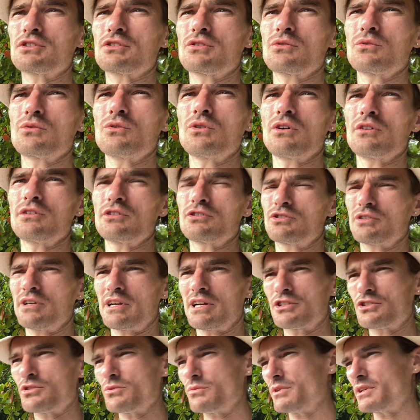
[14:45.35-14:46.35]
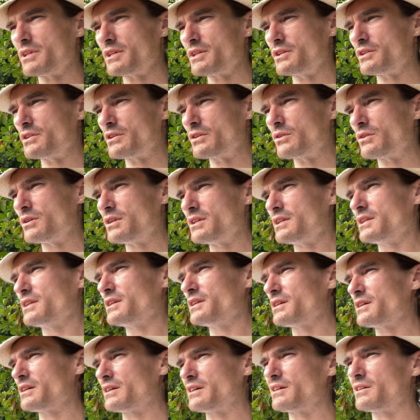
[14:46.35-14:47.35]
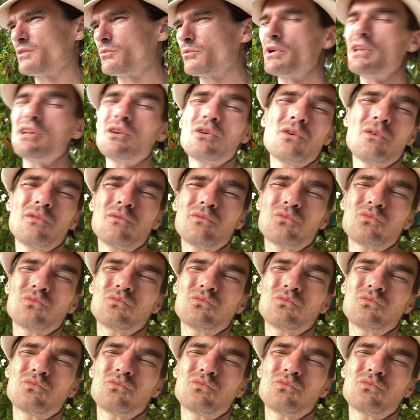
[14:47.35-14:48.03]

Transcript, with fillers: threw all the trash away, you know. Uh, we don't,